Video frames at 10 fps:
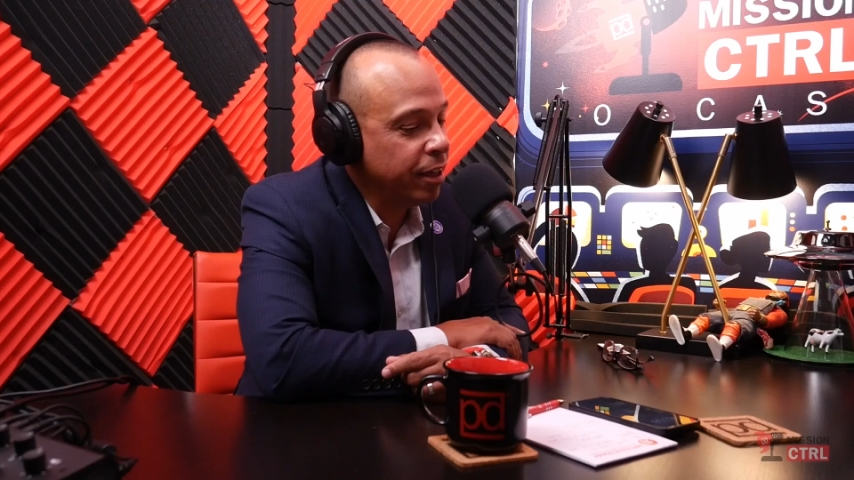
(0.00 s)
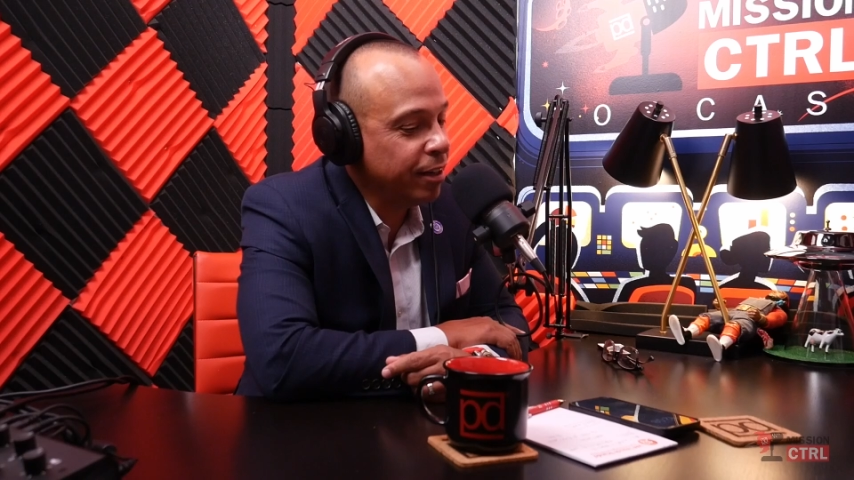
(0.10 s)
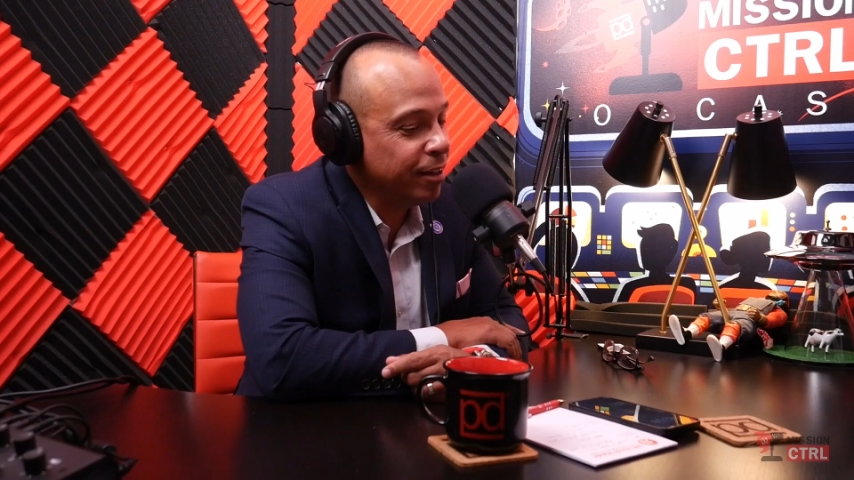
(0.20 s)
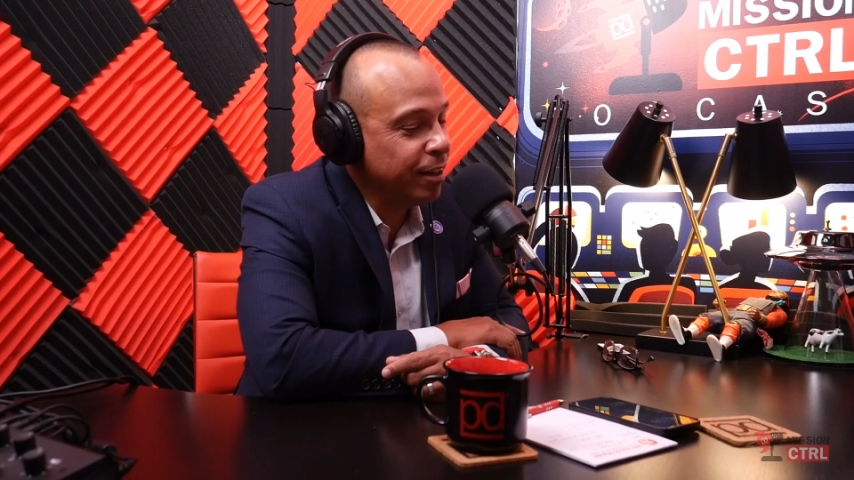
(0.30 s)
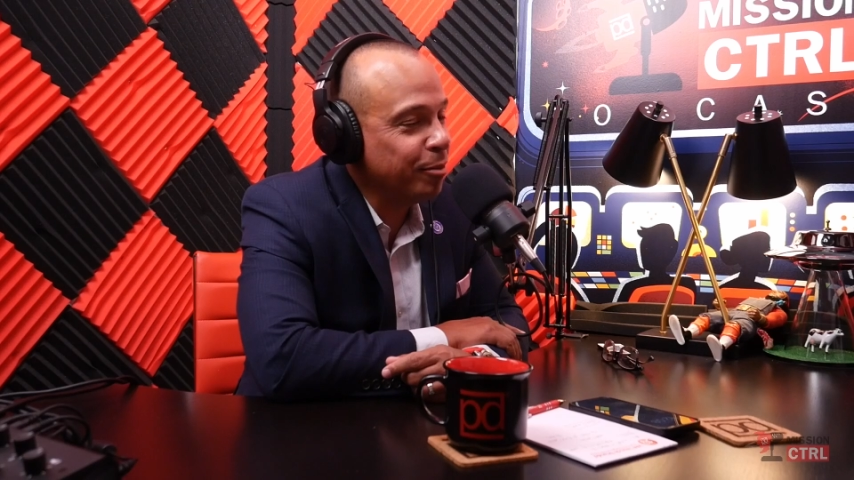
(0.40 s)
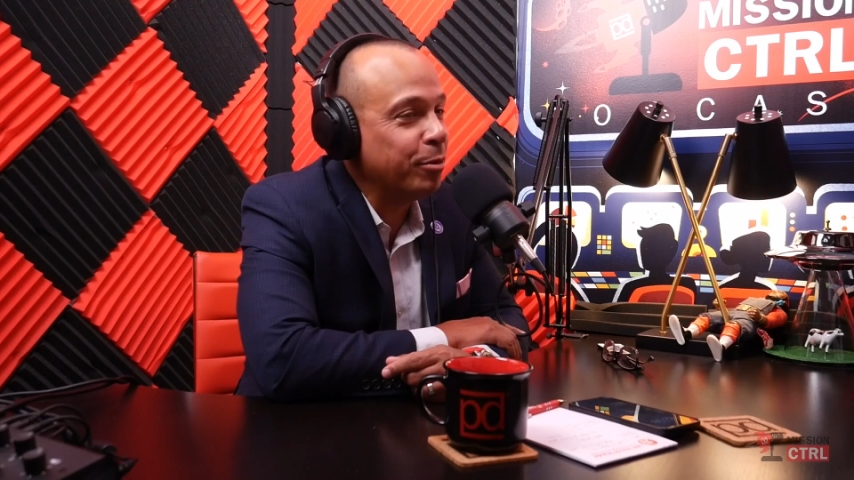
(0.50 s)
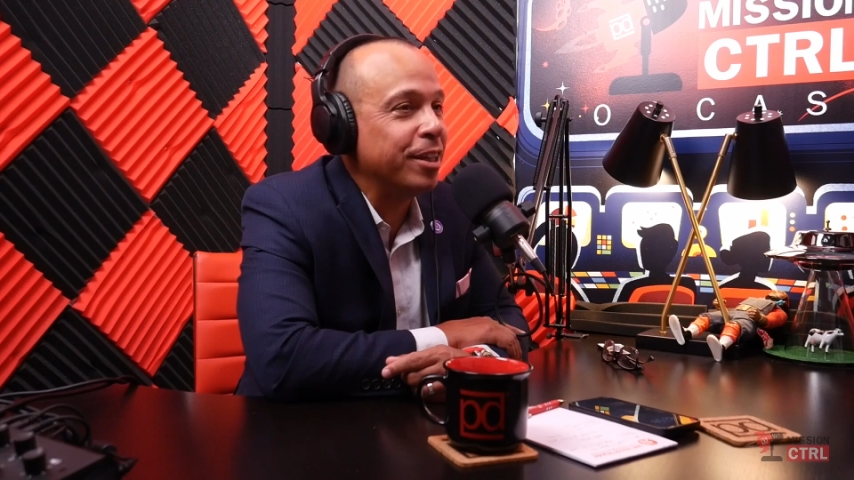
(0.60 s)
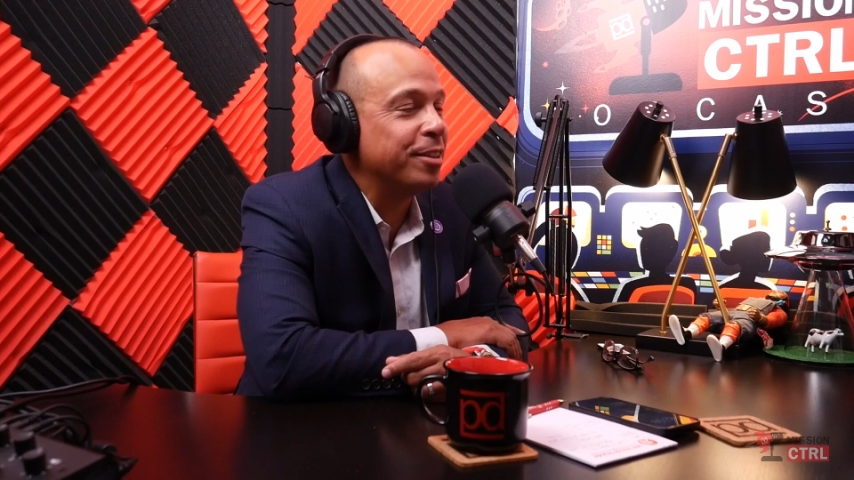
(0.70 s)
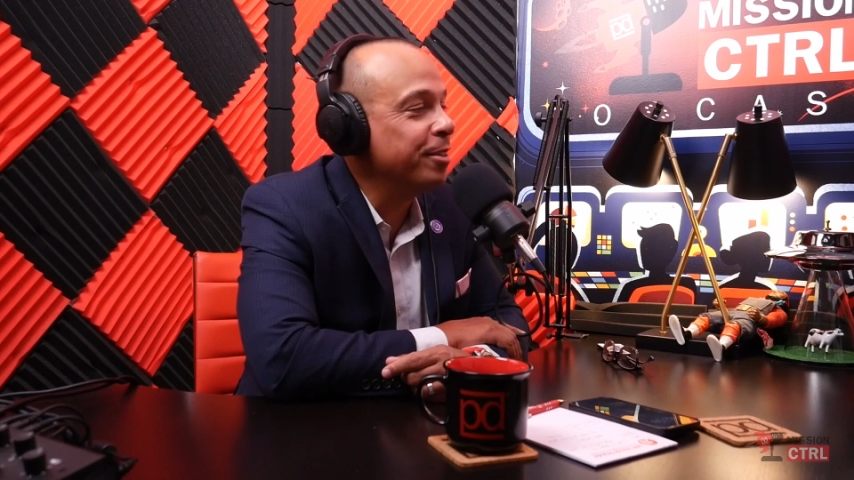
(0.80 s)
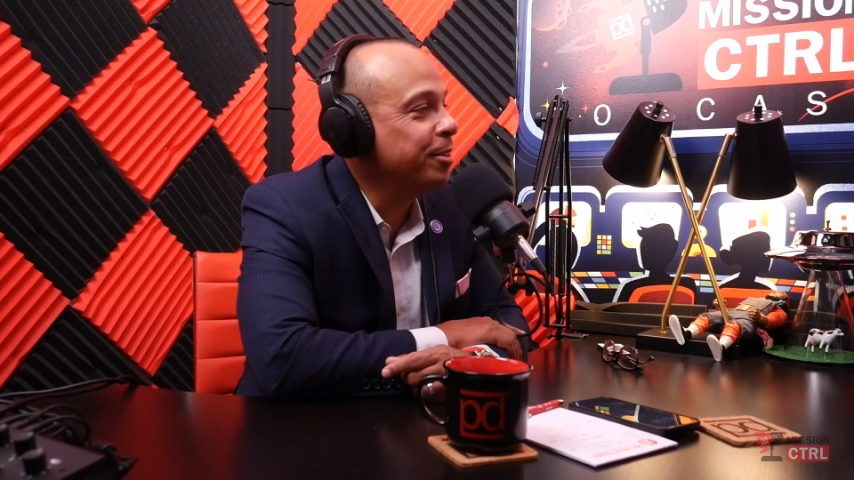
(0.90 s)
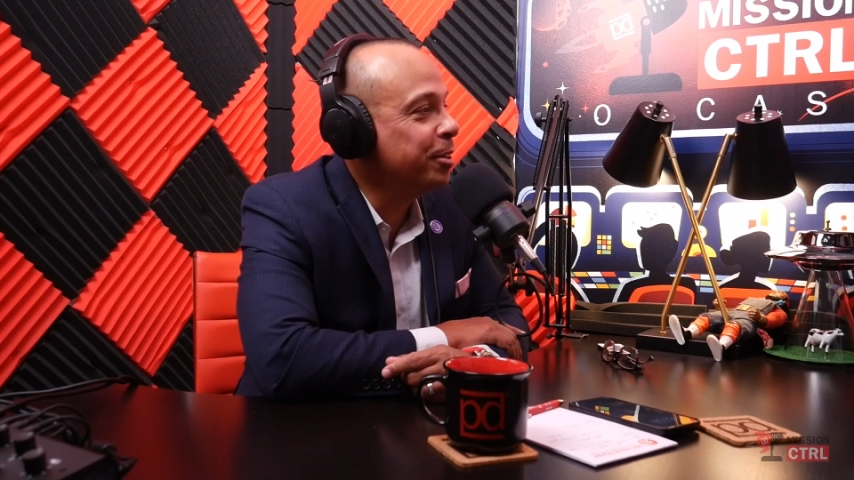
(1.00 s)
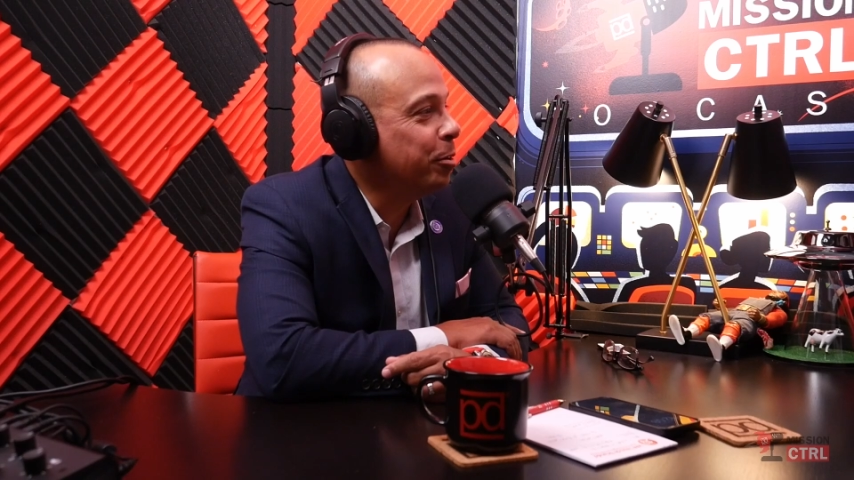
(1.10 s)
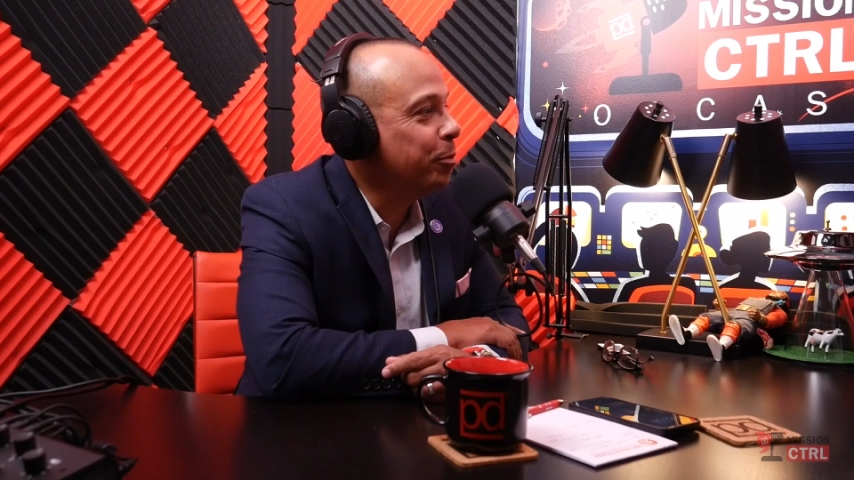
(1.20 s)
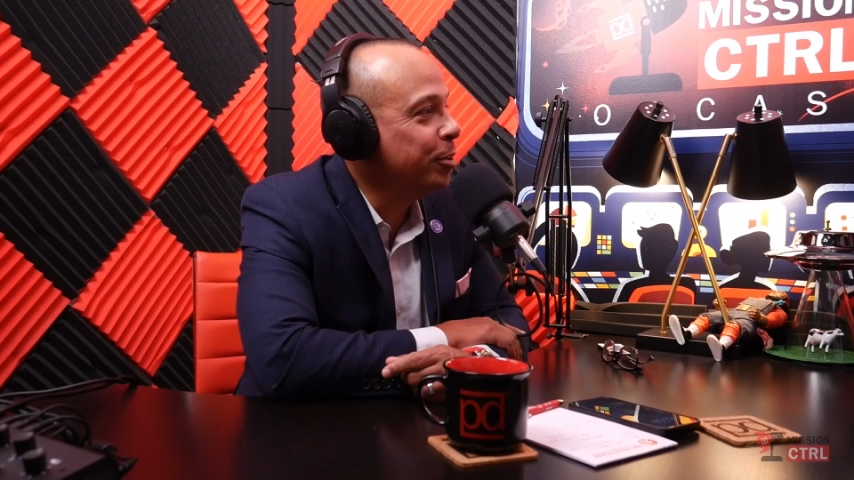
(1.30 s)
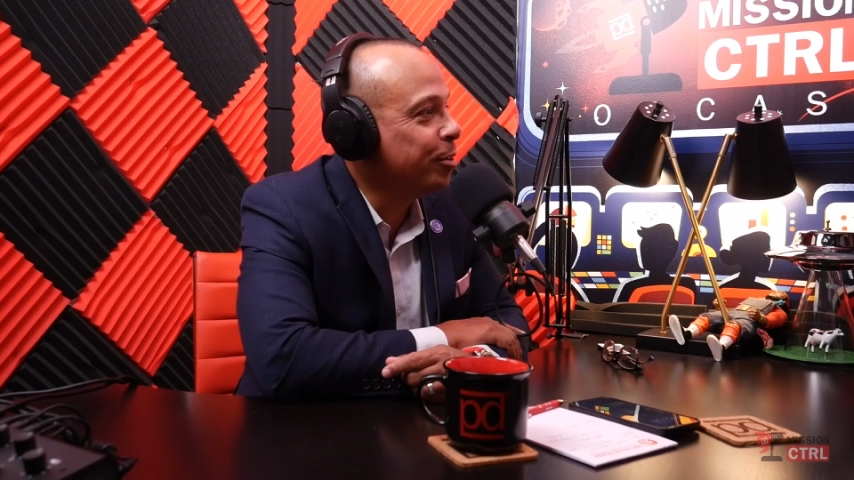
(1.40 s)
can't wait to
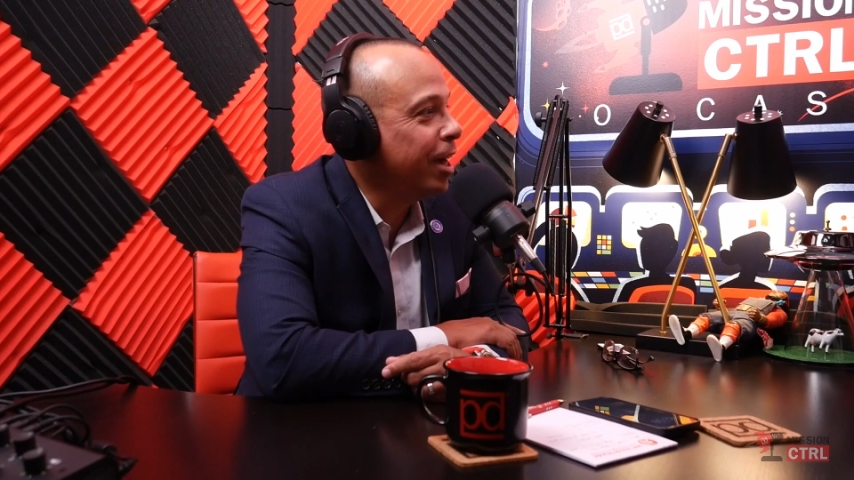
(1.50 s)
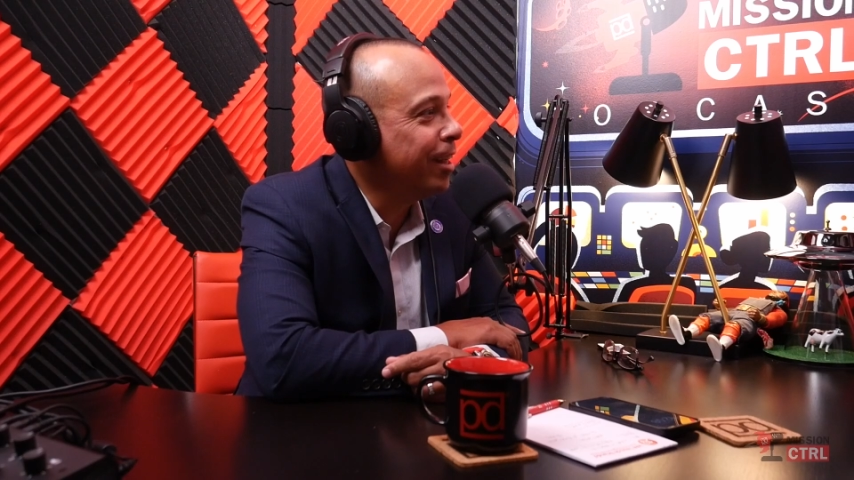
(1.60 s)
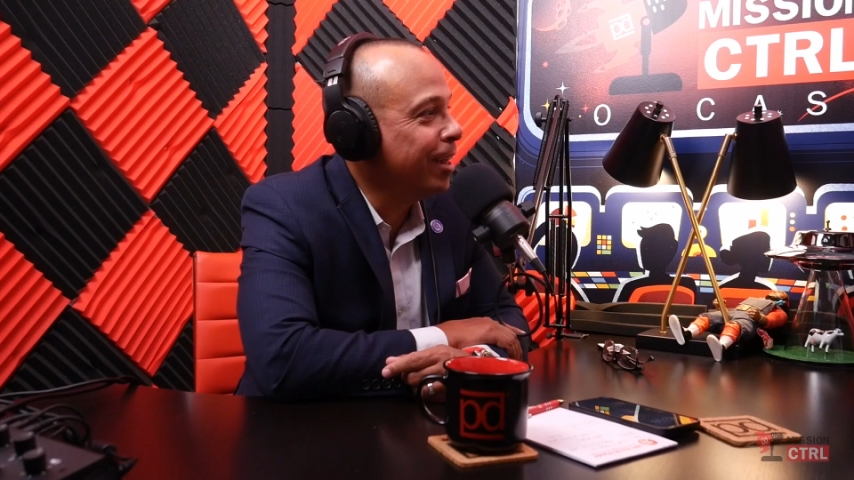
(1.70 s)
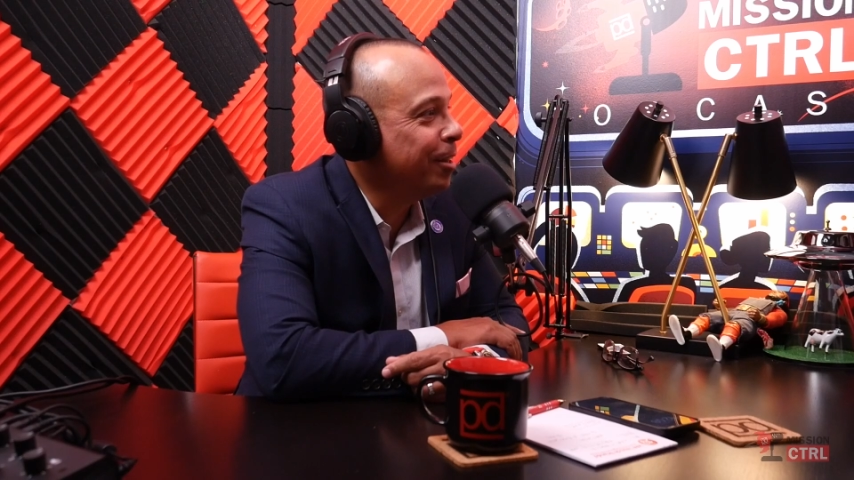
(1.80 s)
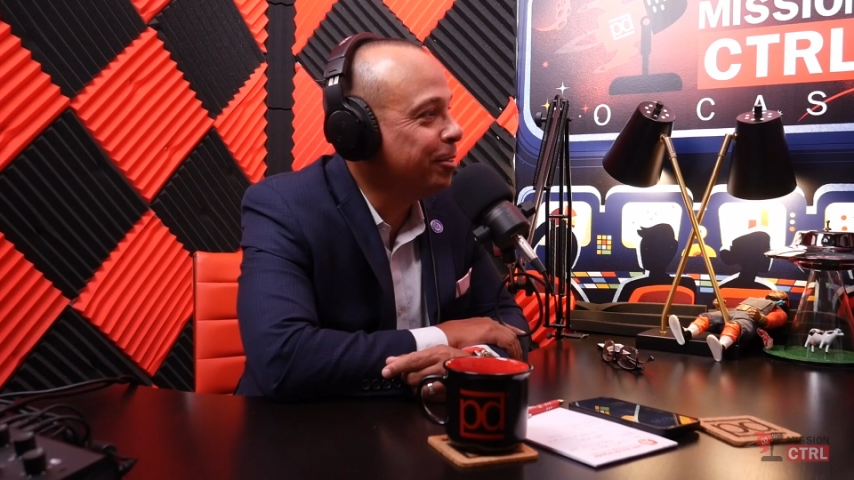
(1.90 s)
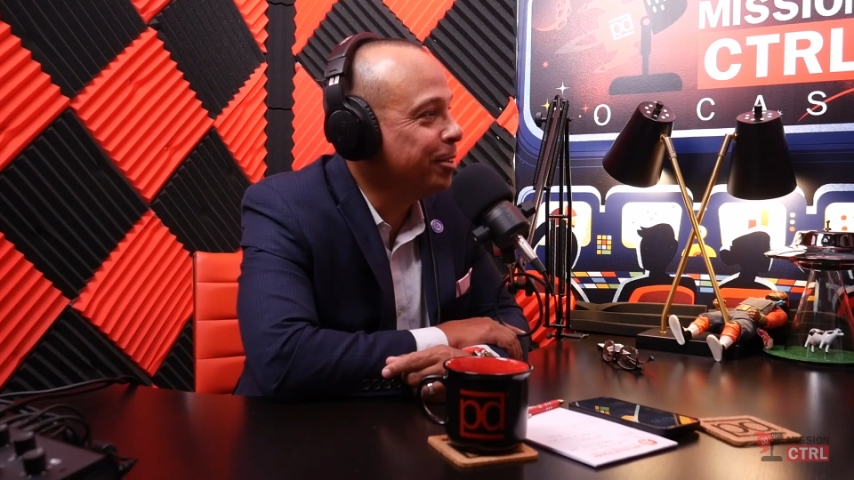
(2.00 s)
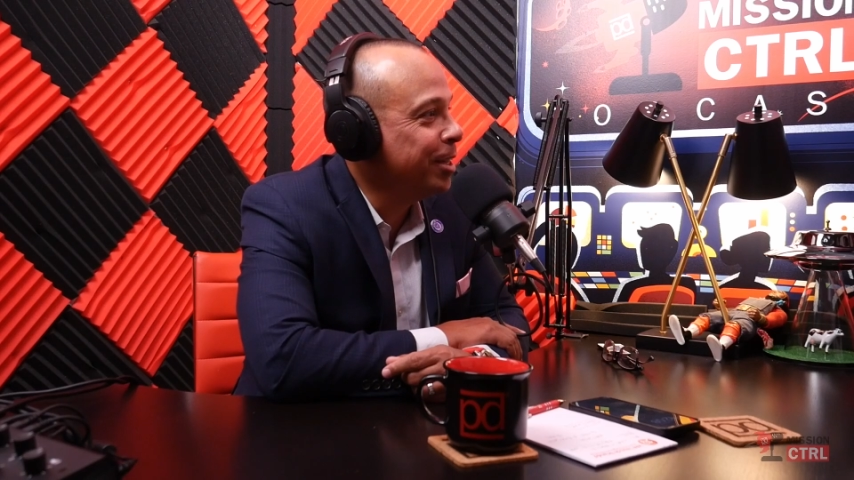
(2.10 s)
come and try it out.